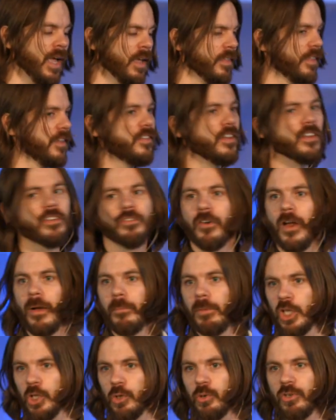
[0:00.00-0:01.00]
This is
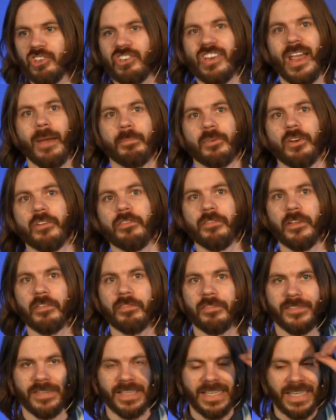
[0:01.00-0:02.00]
from Luke chapter
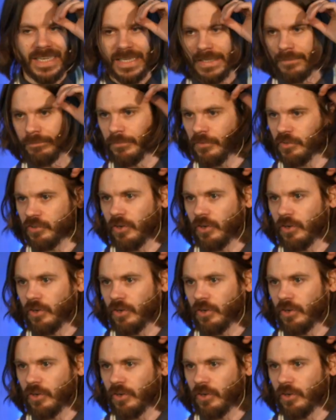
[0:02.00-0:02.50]
15,